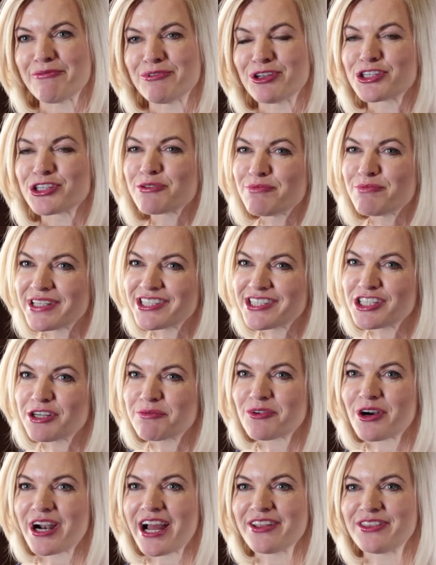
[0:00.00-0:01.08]
There's a
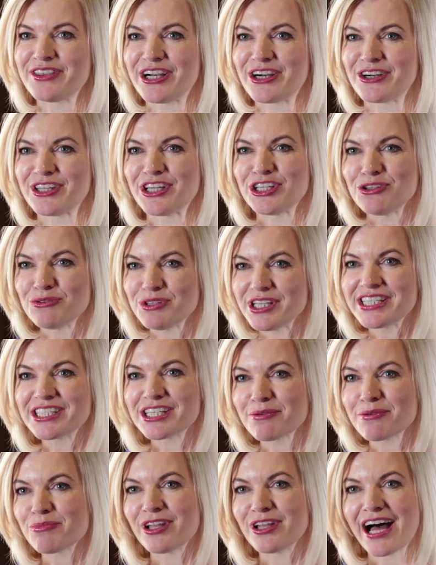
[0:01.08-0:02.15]
misnomer out there that you need
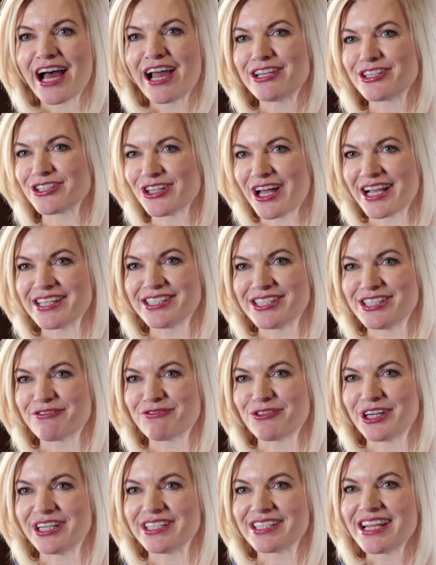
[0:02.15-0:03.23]
to apply to lots of
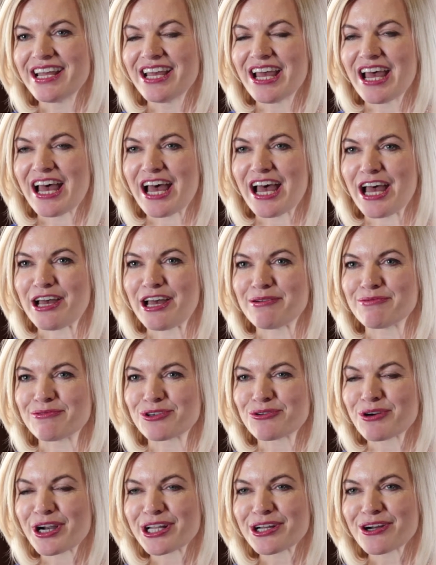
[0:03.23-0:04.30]
different
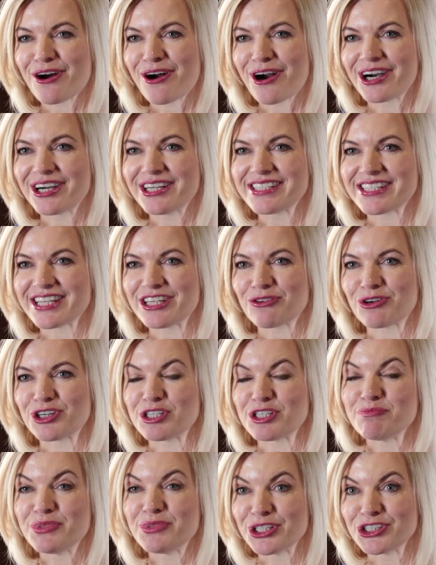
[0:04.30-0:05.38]
credit cards in
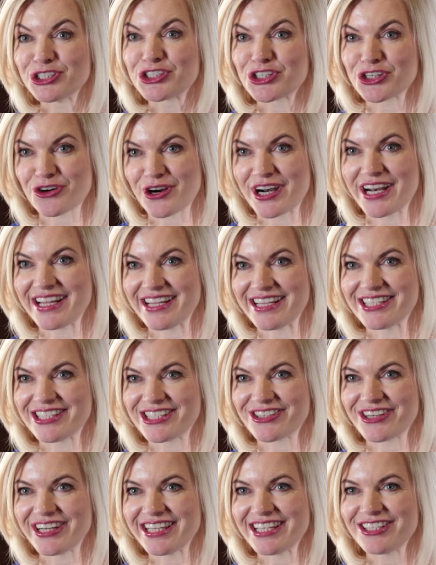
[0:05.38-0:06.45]
order to build your credit
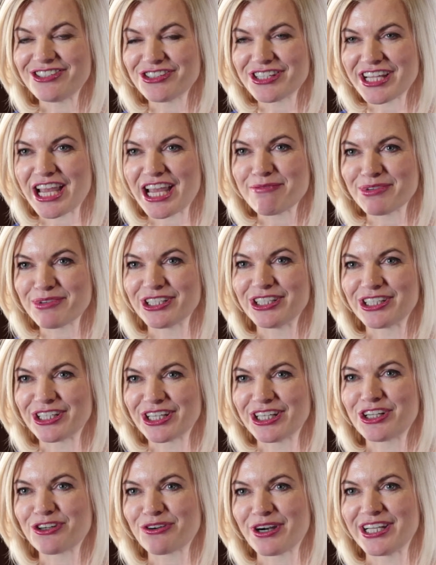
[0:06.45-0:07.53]
history, that you can't build a
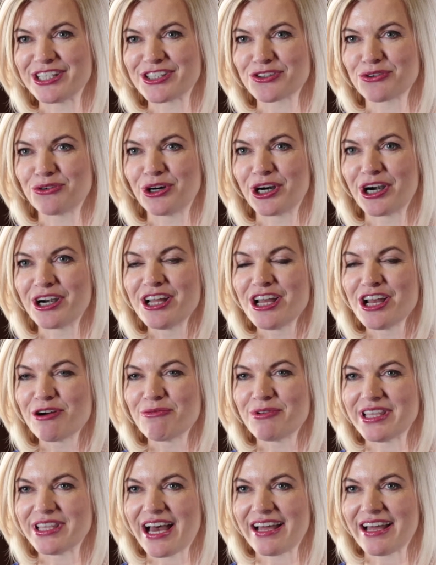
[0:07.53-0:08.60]
good credit score
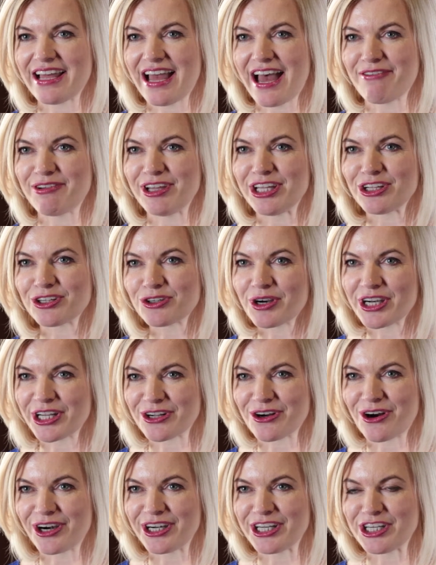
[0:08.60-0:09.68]
without having
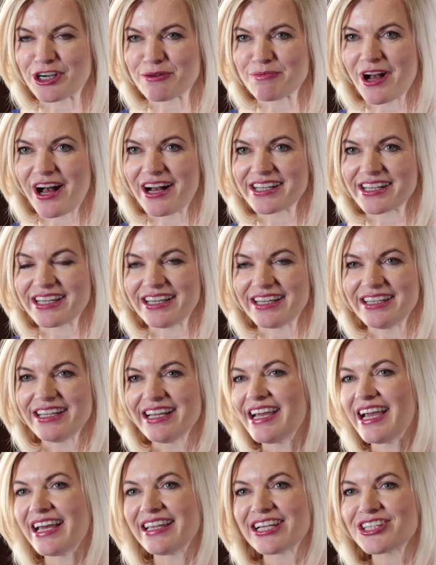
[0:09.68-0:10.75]
credit card in your pocket.
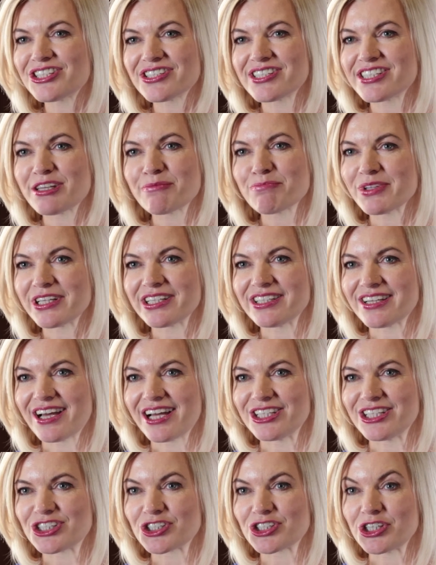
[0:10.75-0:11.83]
And that's just simply
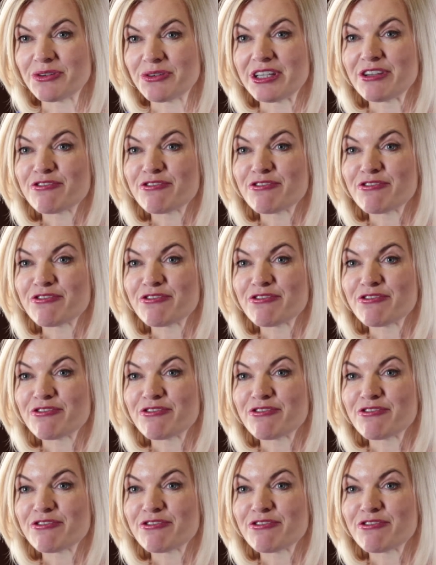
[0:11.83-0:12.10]
not true.